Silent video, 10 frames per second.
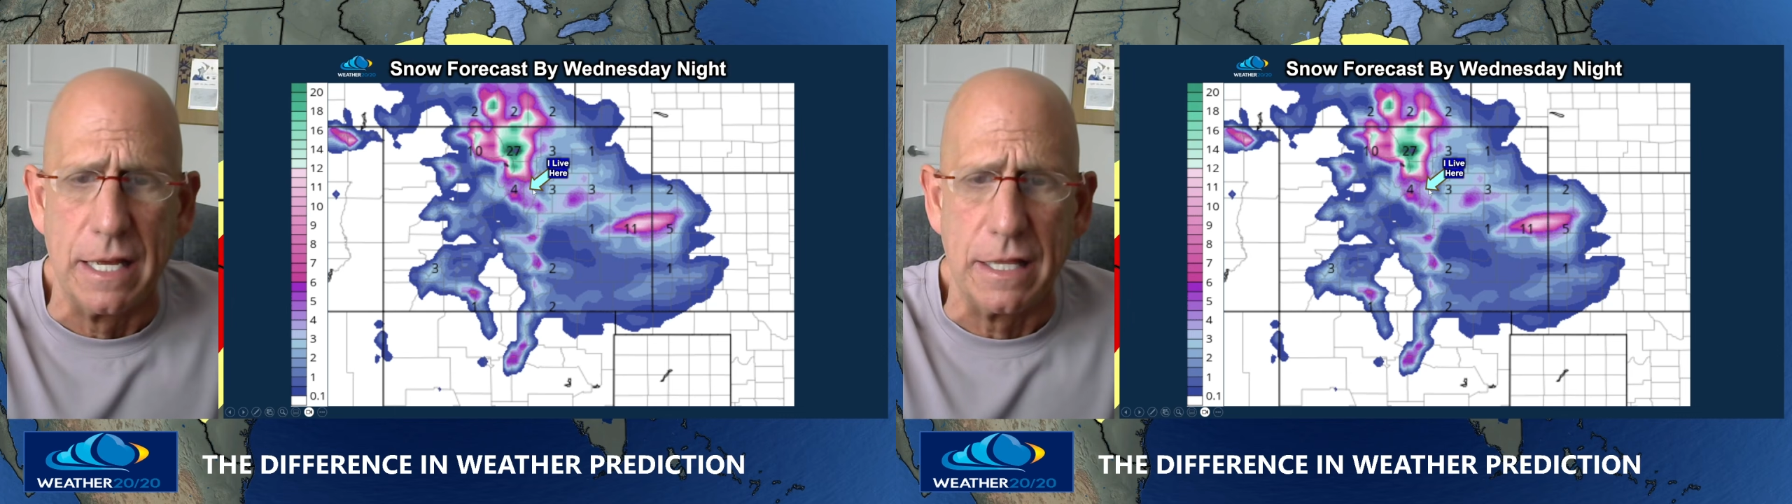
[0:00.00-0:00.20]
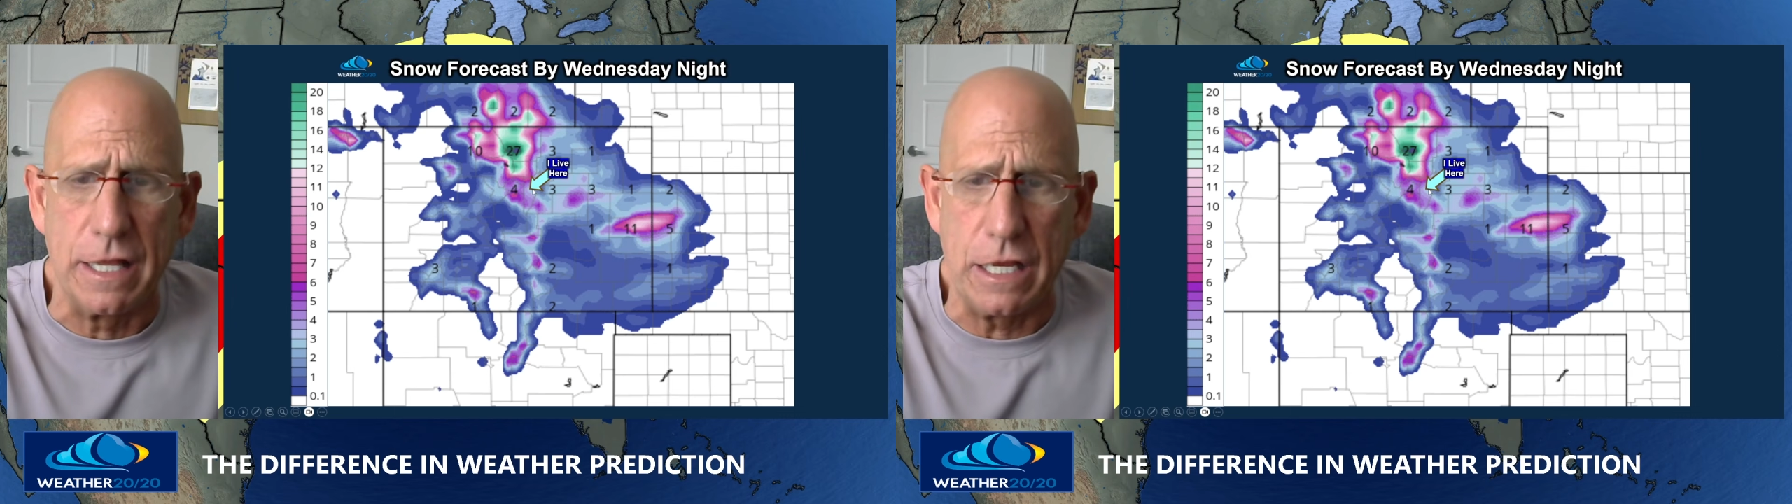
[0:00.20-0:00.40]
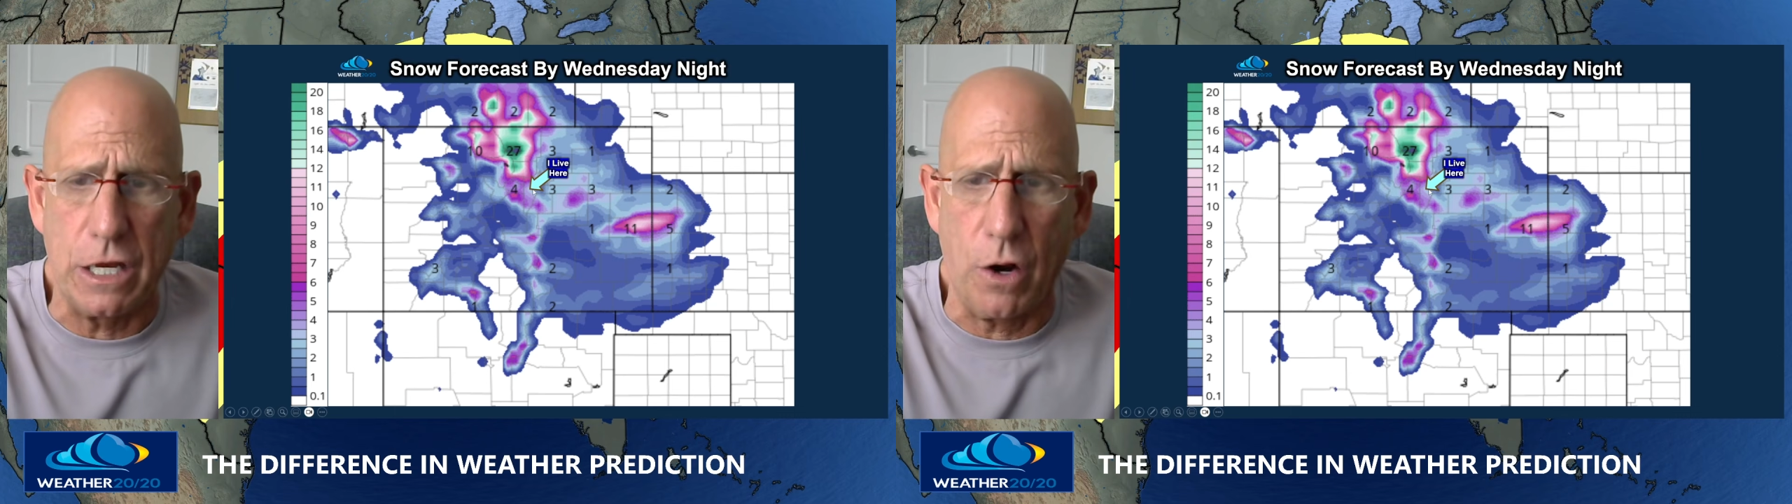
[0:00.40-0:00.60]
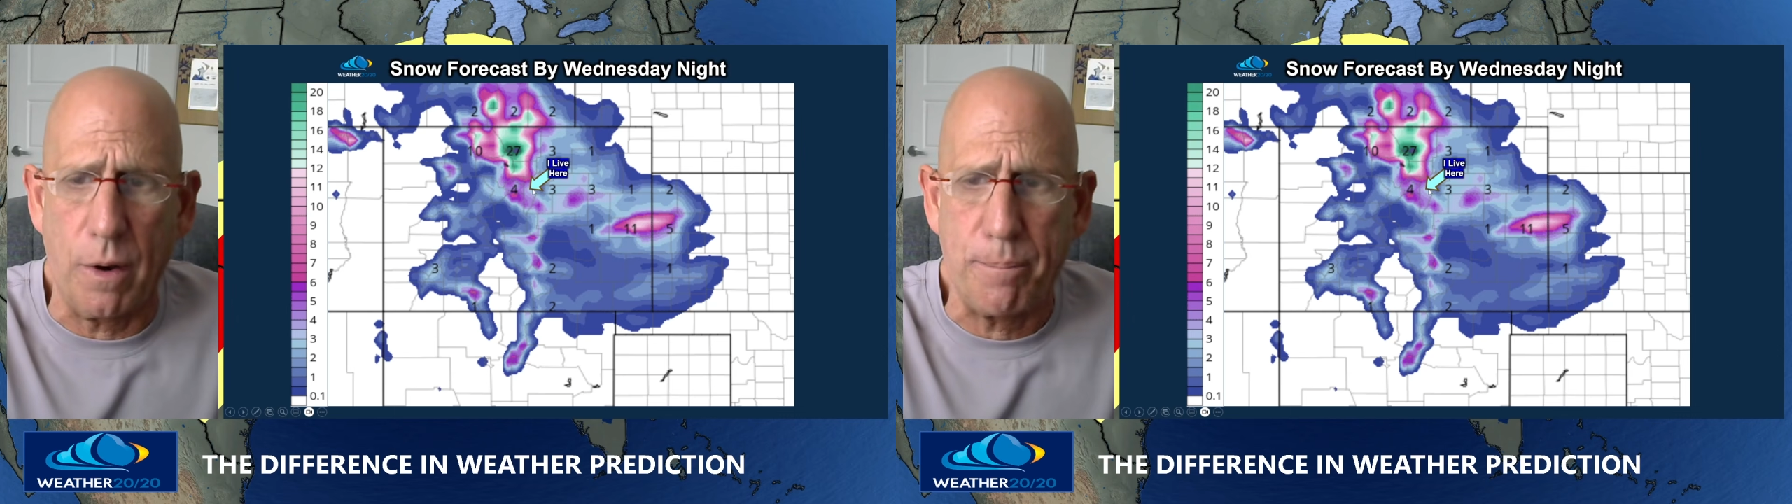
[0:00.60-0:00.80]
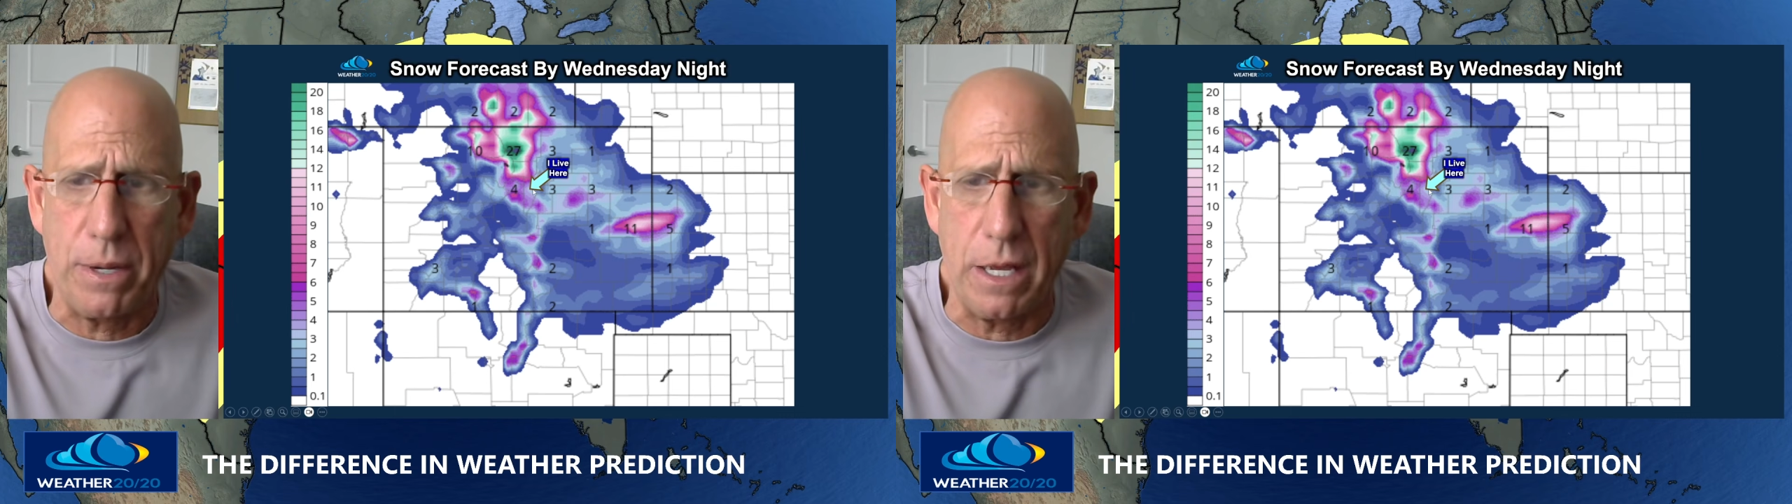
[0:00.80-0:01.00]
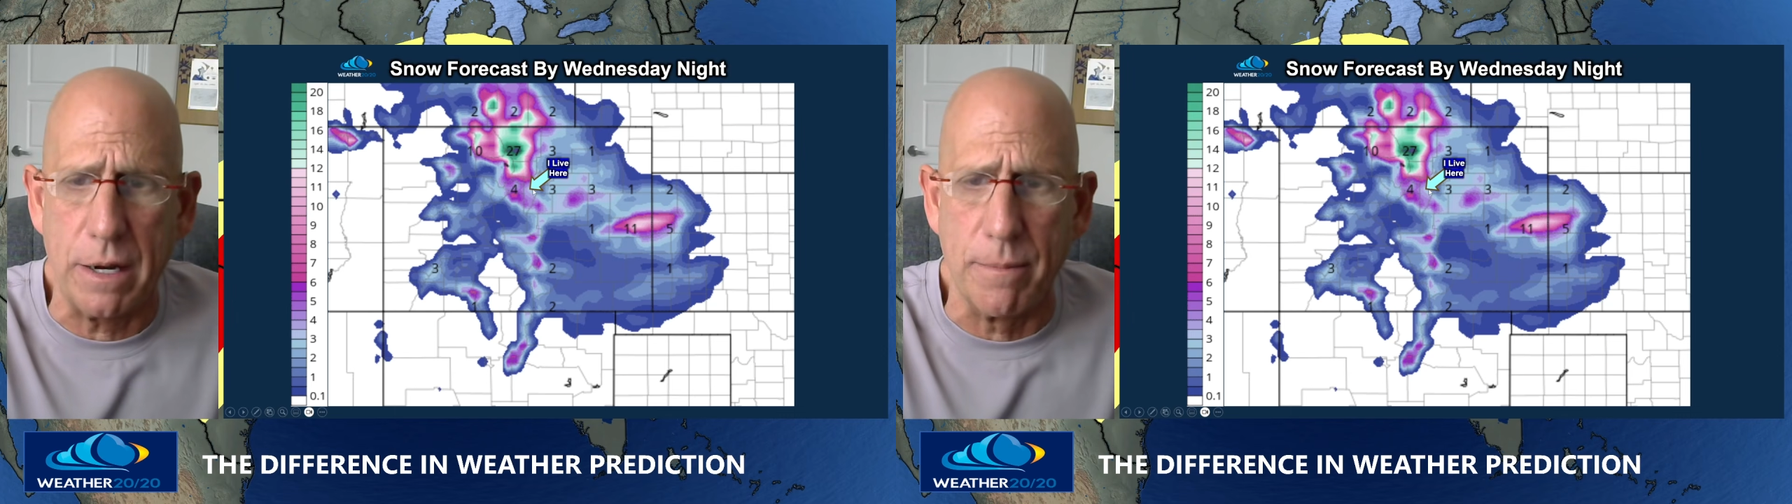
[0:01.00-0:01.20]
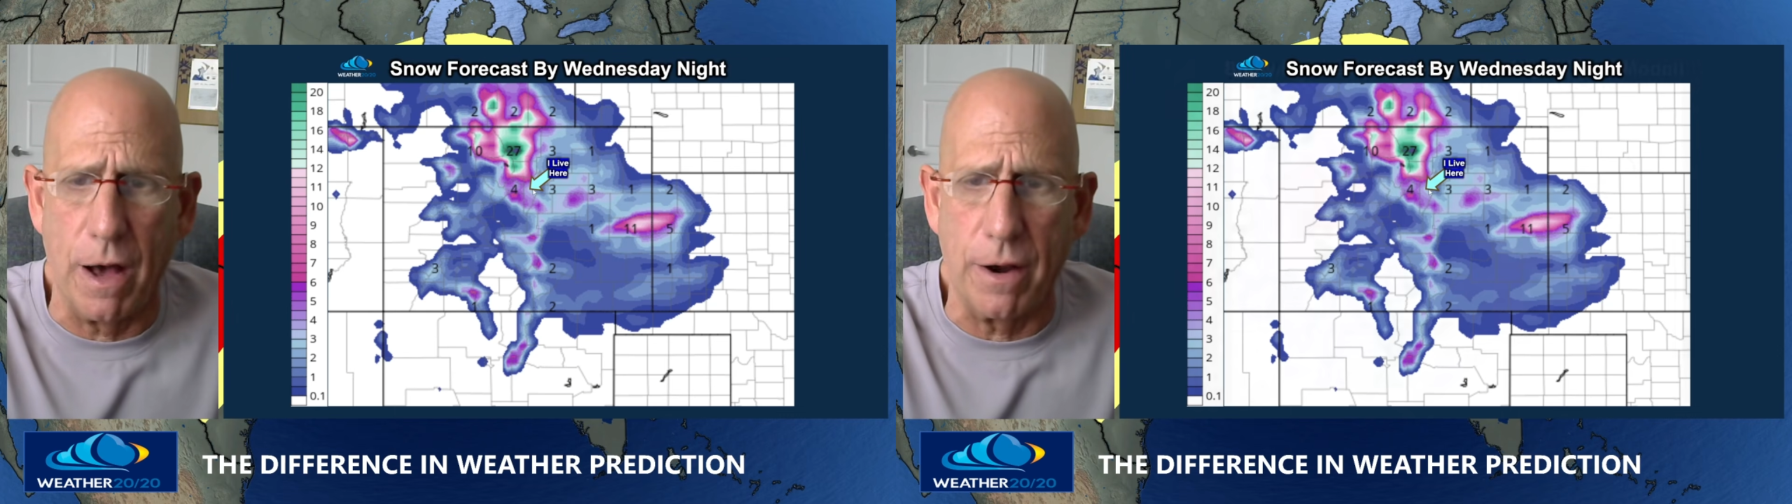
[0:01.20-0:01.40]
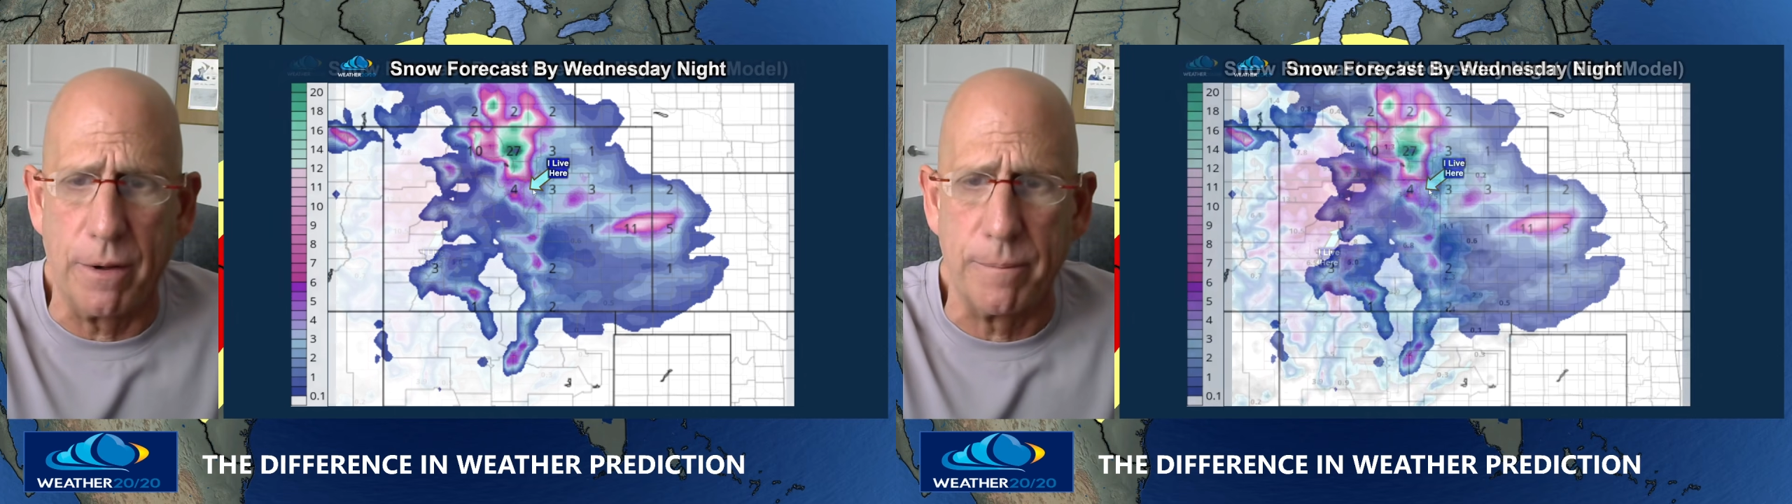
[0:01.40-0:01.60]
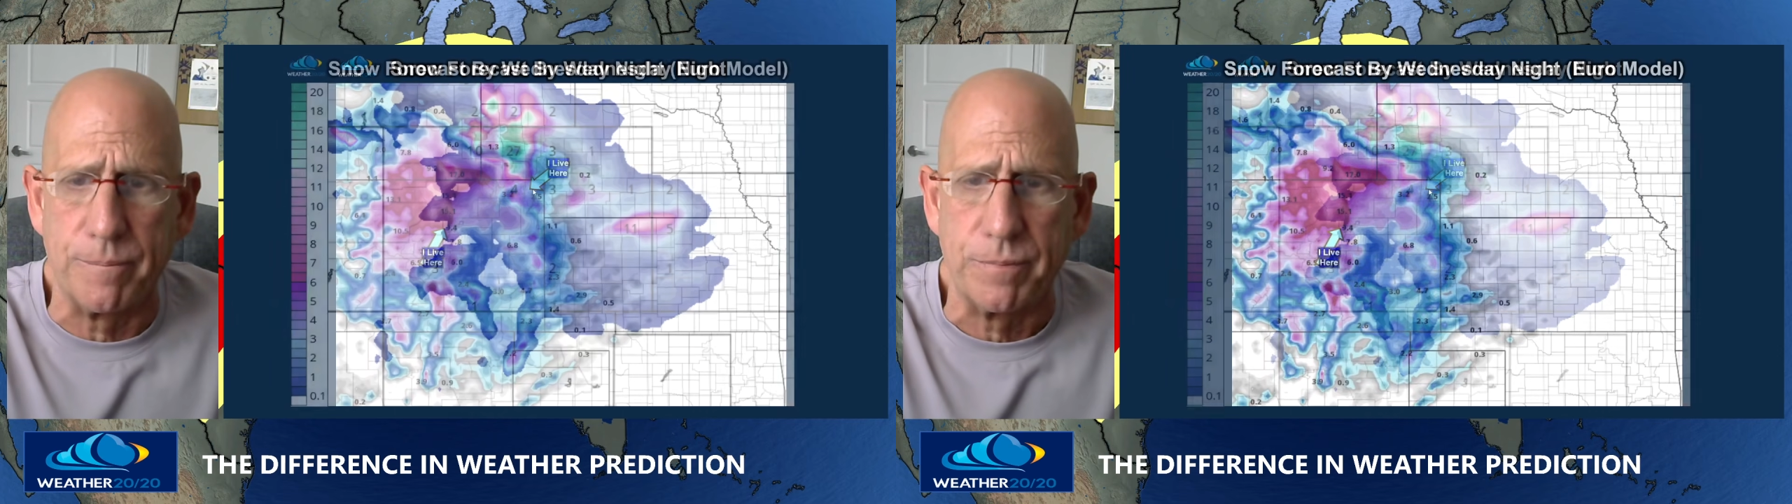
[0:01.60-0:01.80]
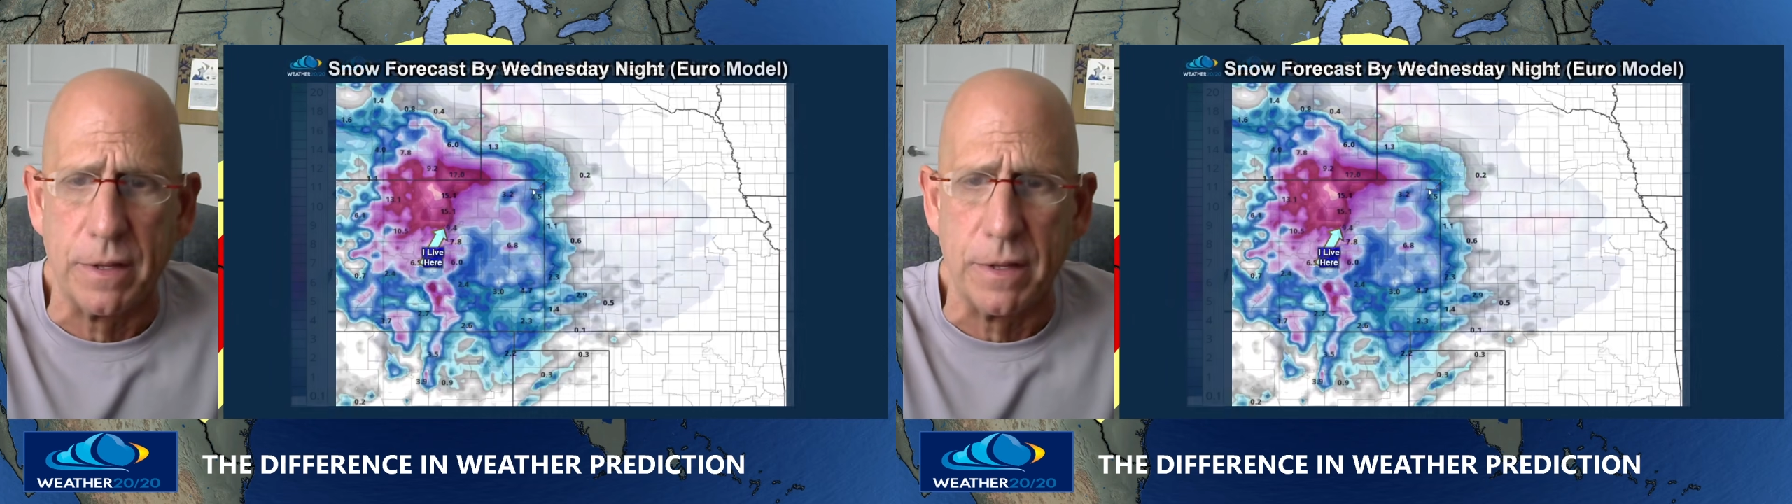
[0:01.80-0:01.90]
The European model